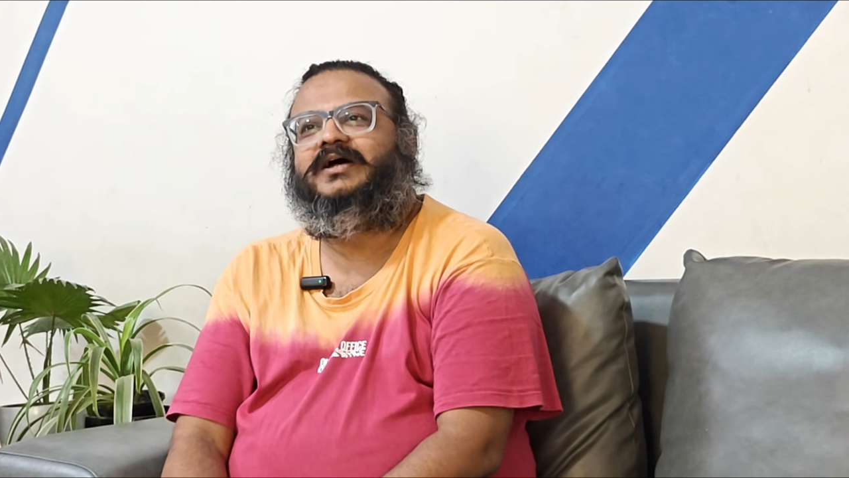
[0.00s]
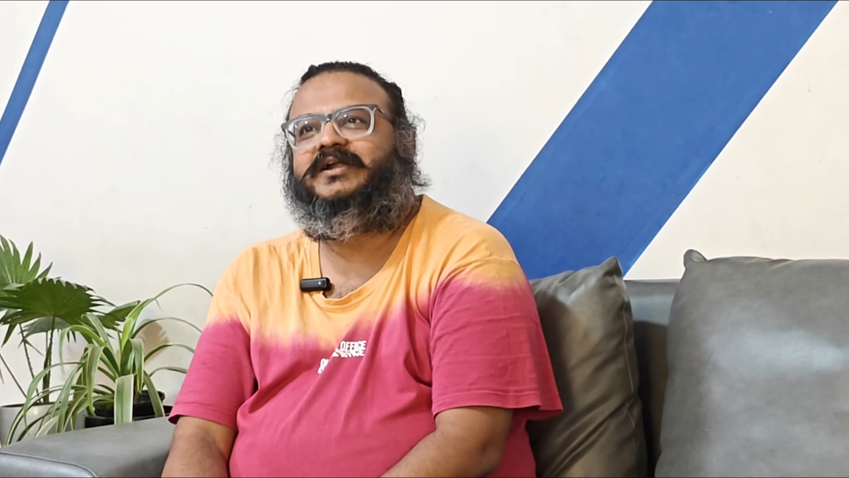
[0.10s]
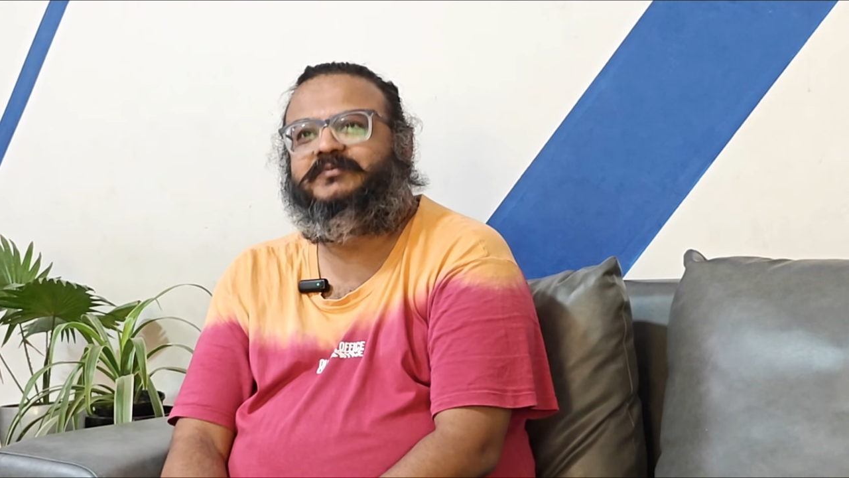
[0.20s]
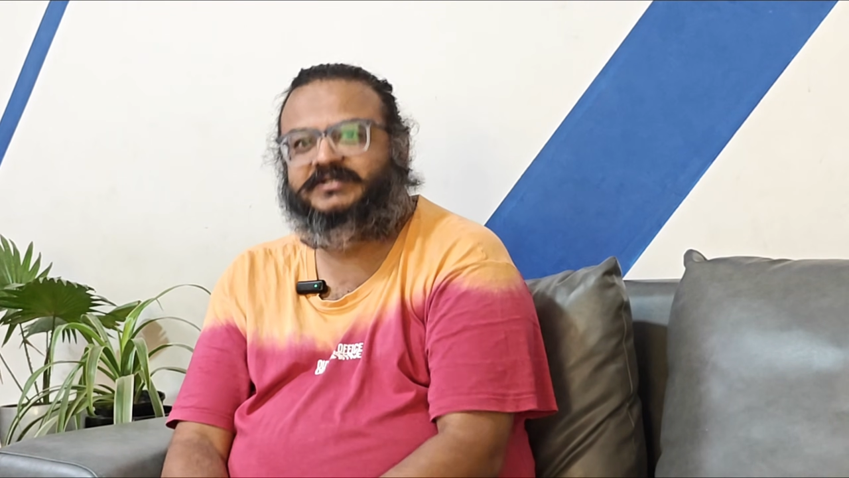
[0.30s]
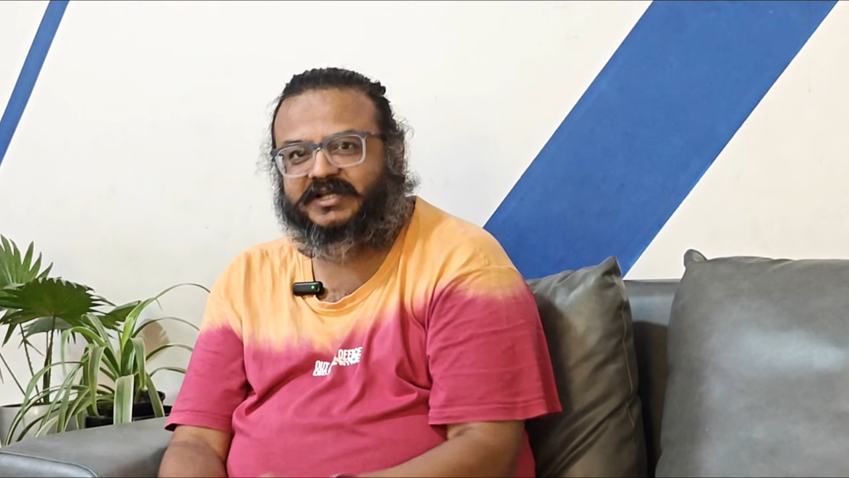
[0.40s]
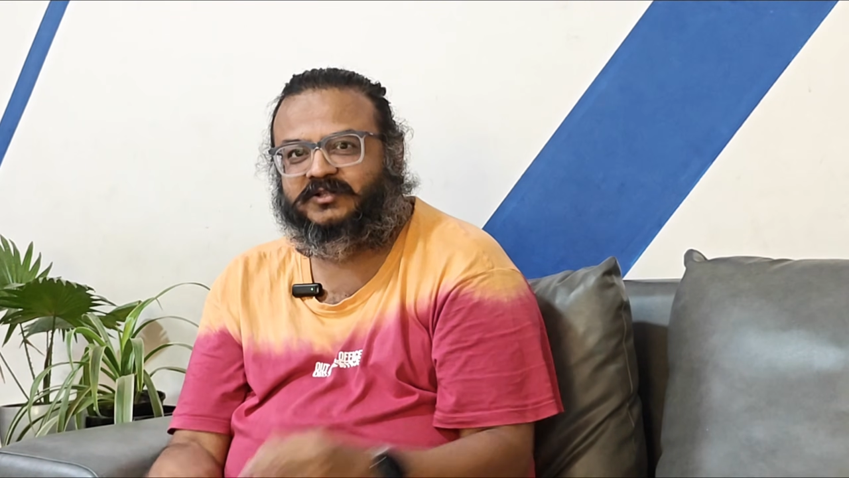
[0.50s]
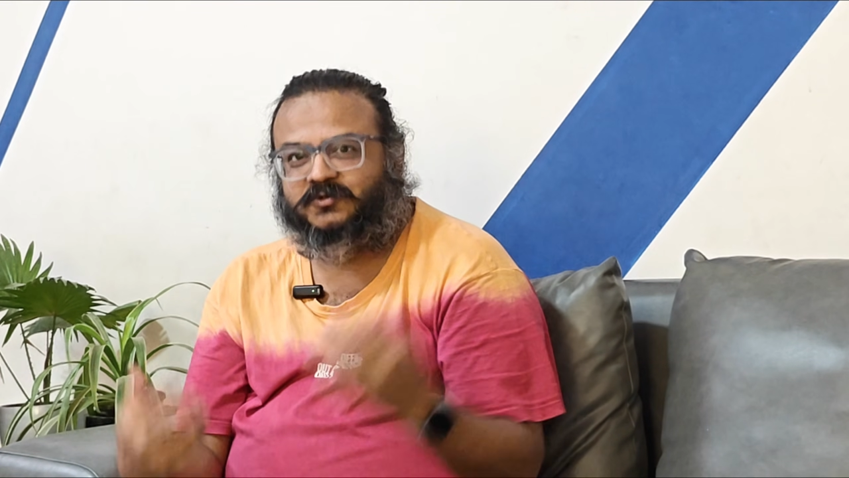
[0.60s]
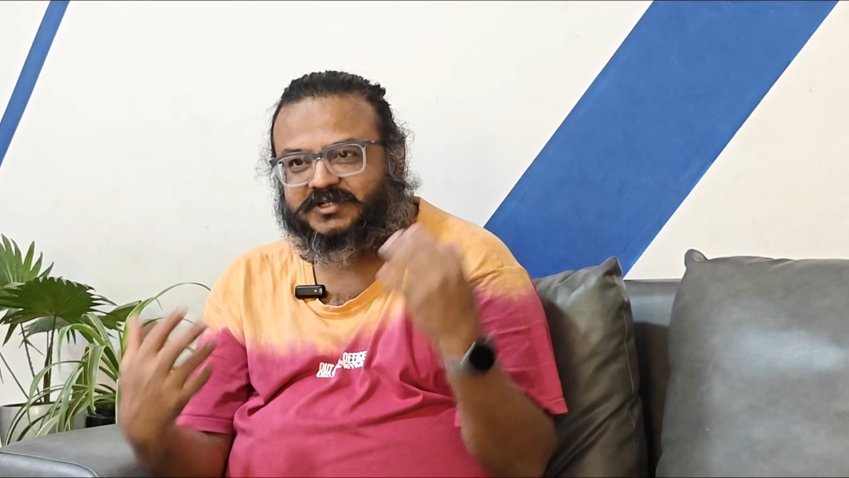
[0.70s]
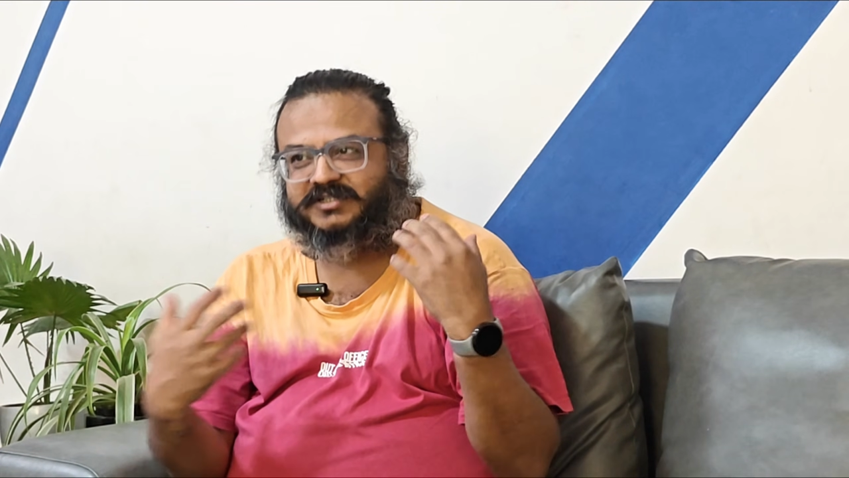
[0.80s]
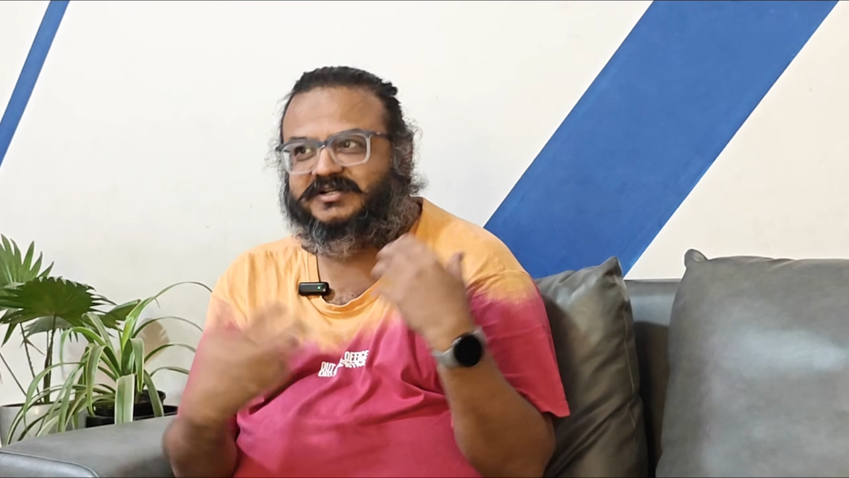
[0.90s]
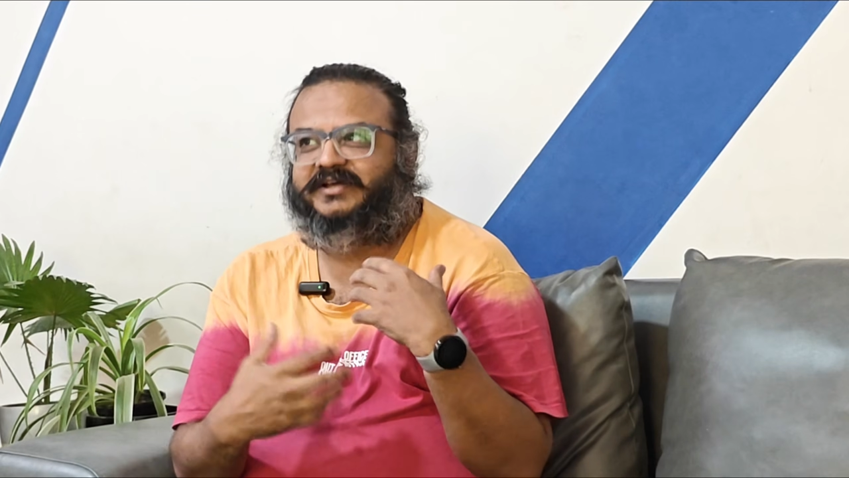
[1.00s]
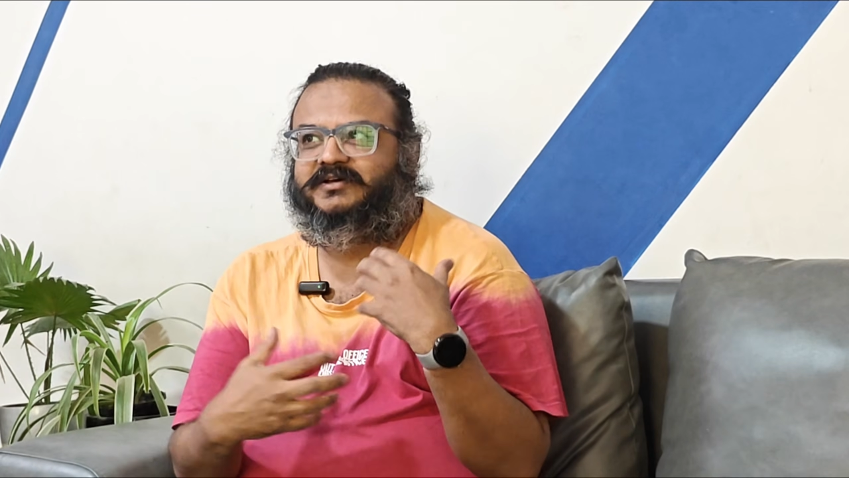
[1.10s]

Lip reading: and which enthusiasts like